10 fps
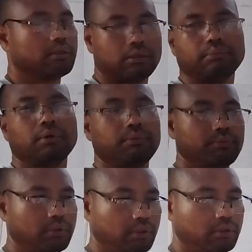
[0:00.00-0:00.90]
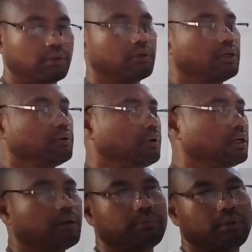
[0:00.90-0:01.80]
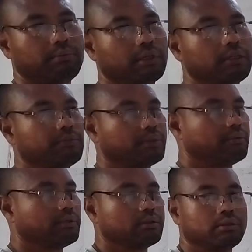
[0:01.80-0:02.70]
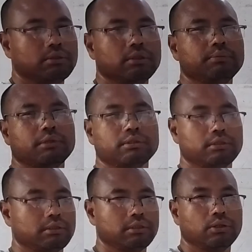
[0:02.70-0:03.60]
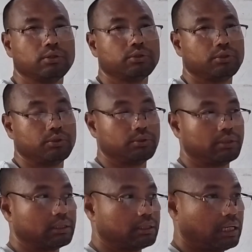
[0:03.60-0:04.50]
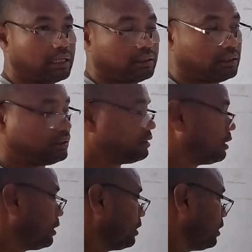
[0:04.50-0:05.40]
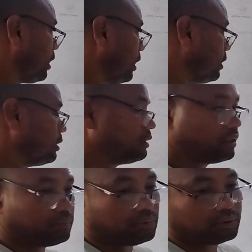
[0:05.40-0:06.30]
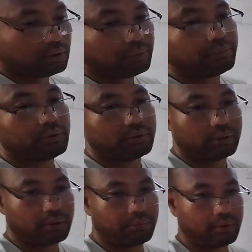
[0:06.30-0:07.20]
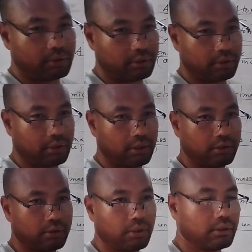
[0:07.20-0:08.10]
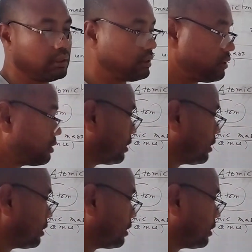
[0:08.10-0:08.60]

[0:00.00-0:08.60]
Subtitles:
some of the one of the very famous university also using, that is the Aligarh Muslim University. So this is